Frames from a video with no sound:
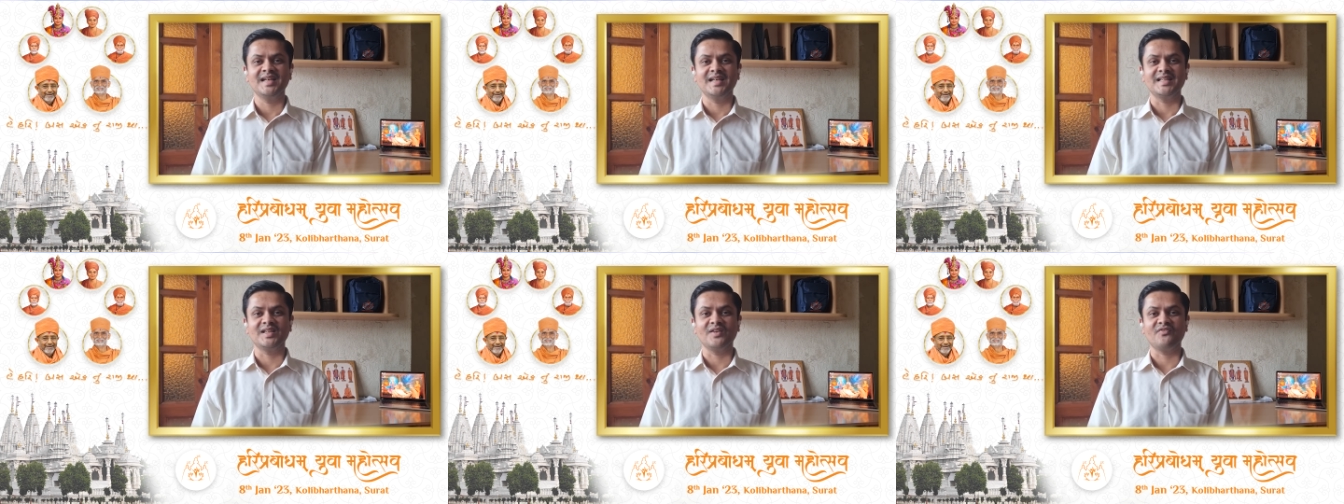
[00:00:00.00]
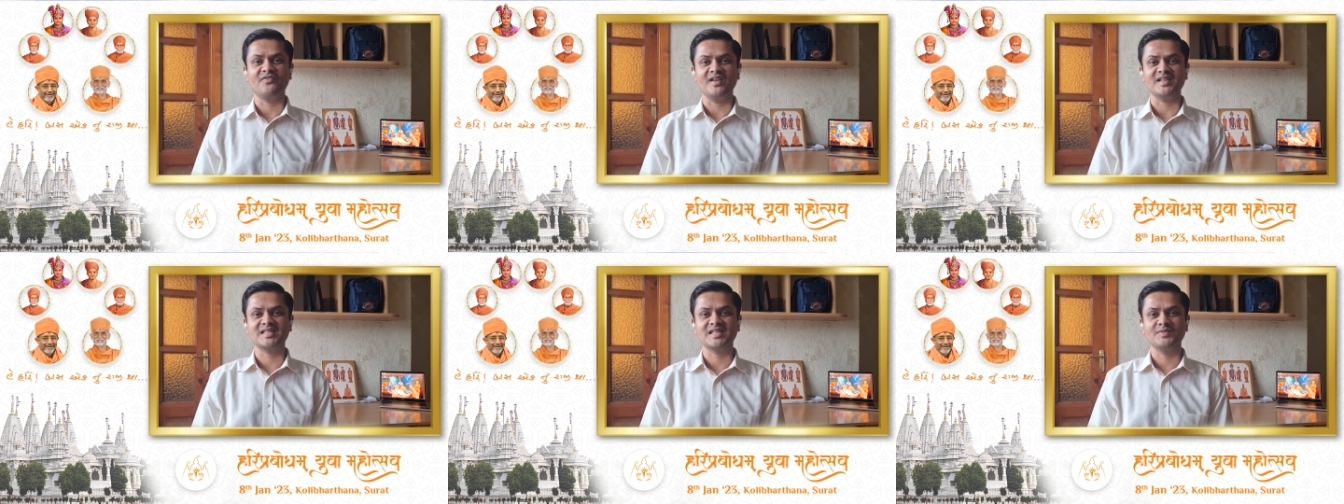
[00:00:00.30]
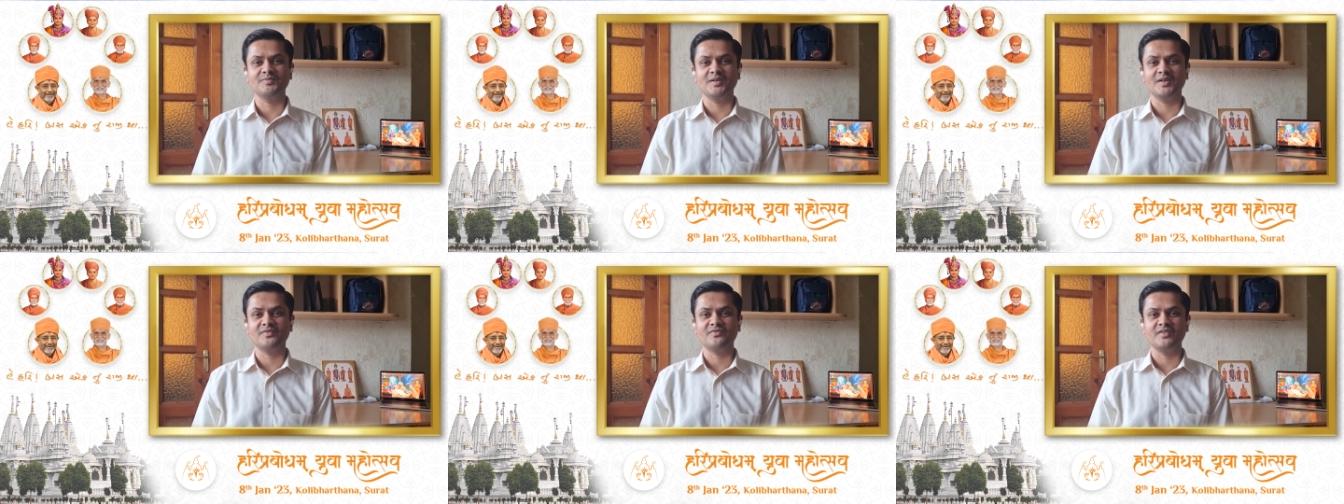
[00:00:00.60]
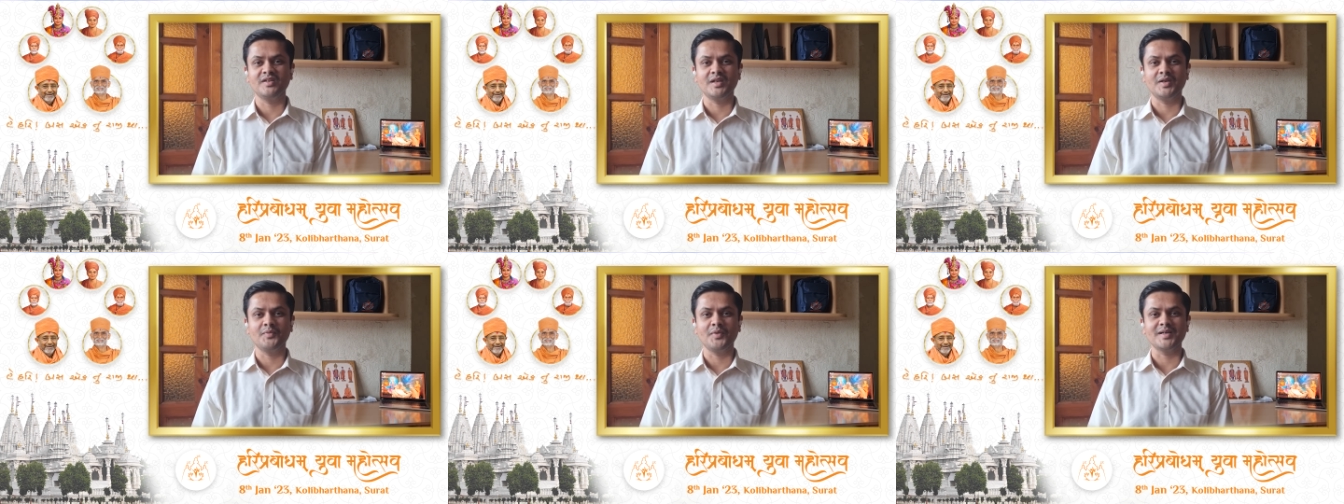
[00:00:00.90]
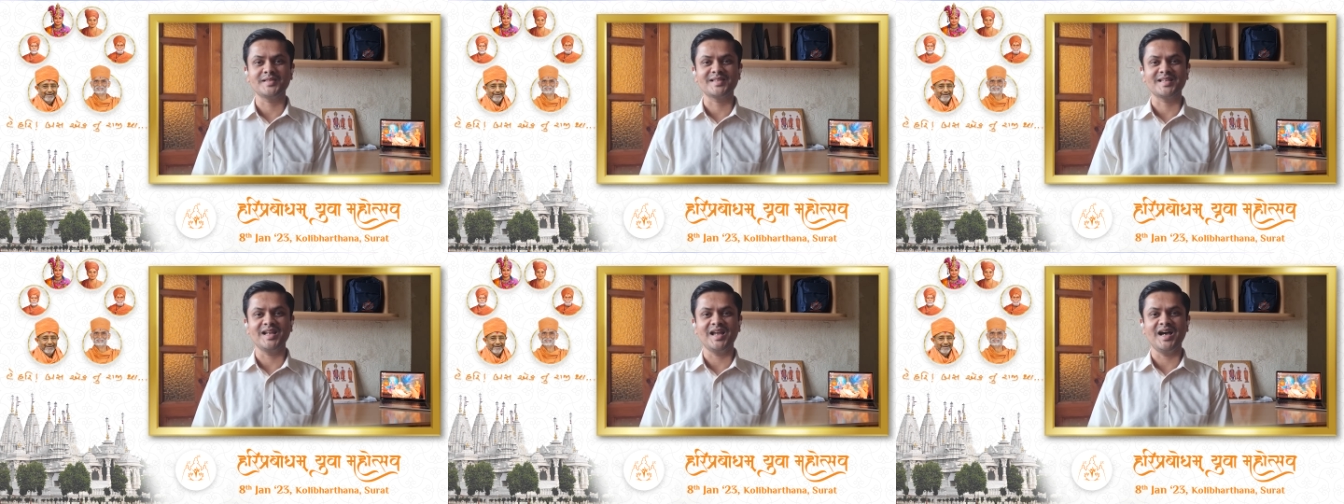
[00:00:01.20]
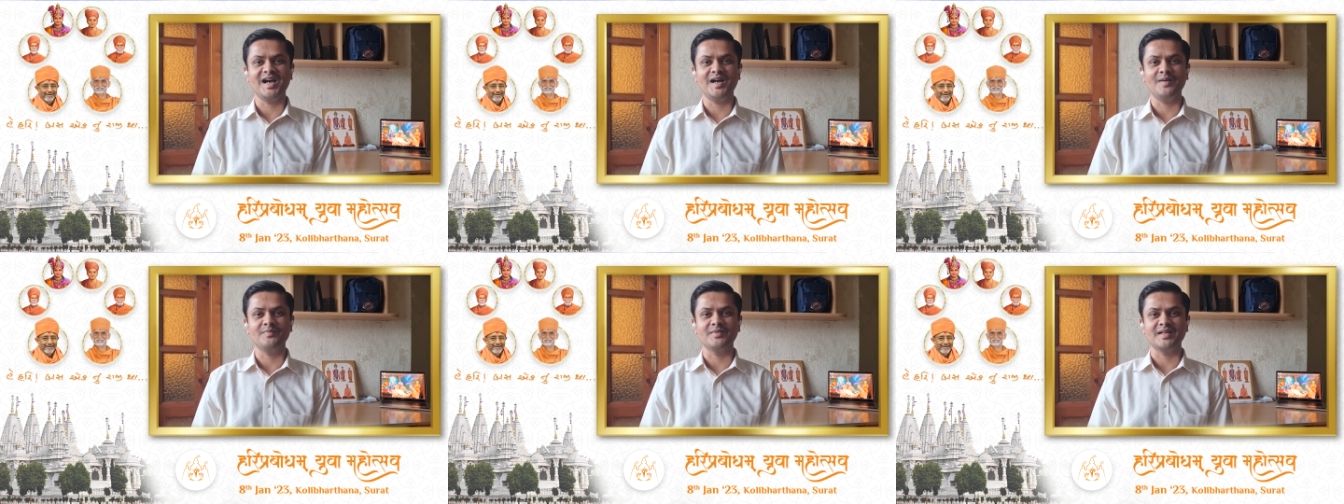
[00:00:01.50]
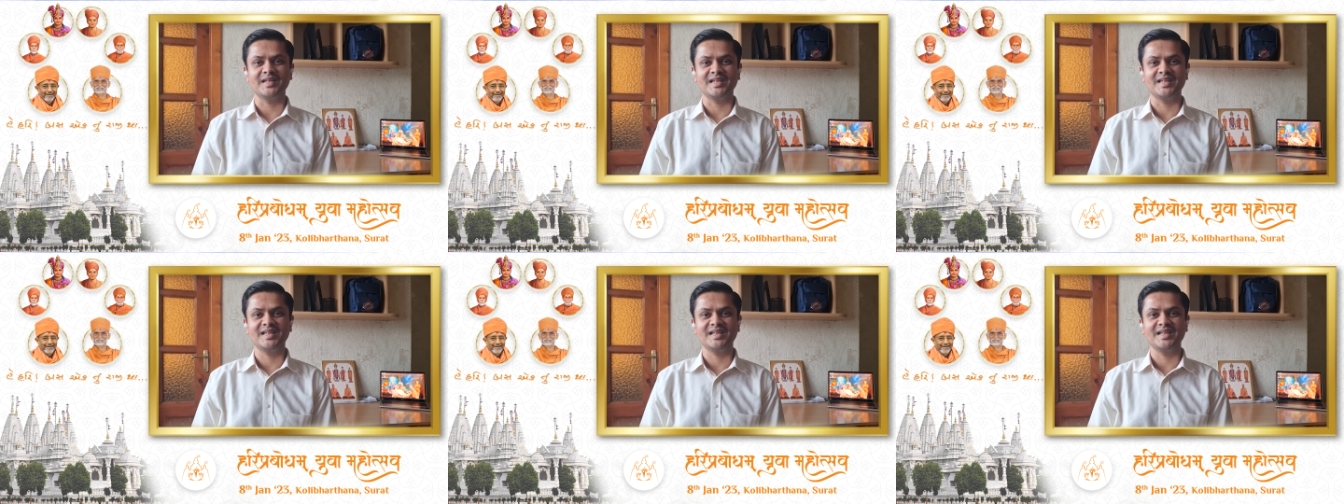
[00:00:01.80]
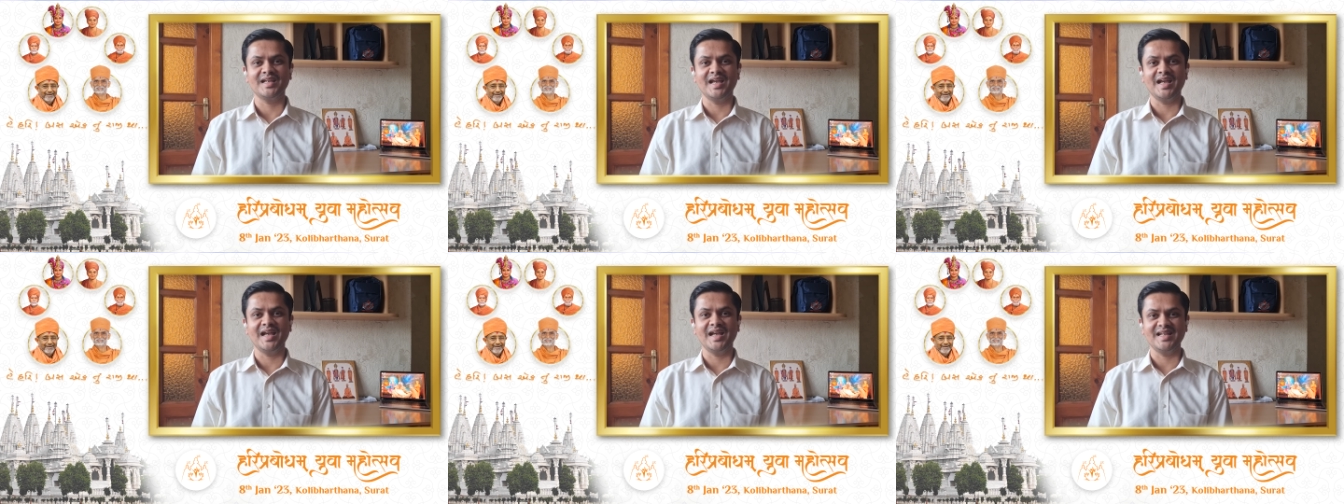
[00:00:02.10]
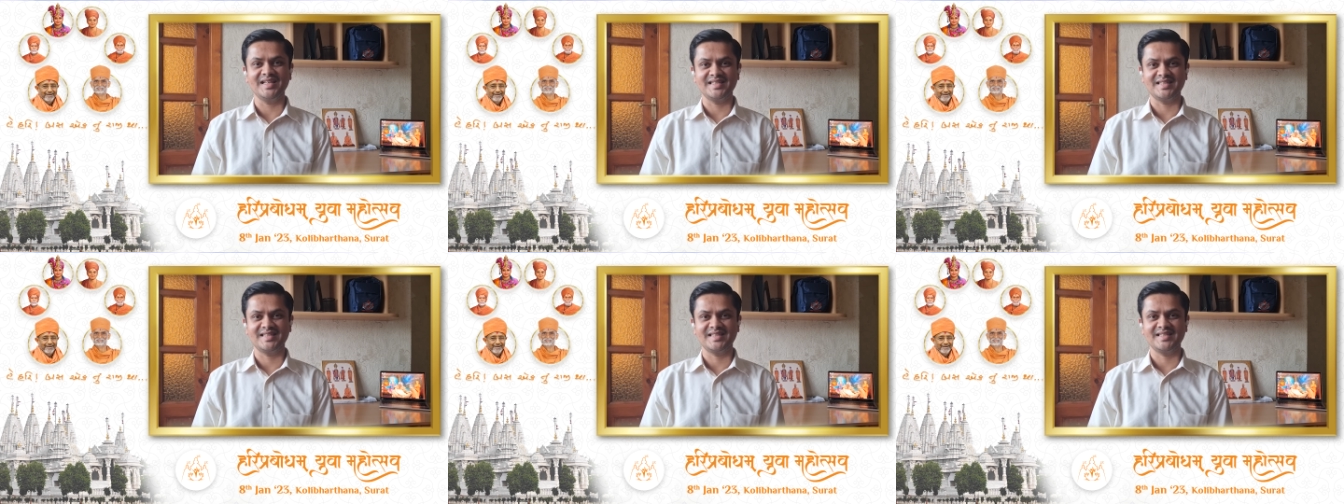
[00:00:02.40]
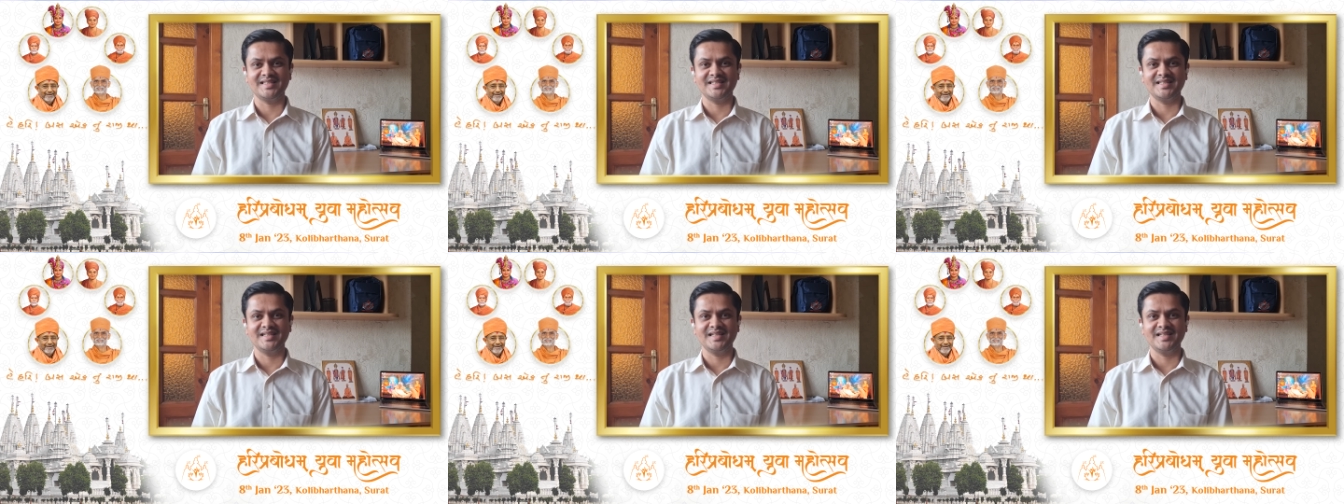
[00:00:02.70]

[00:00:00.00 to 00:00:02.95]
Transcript: the festival of universal harmony as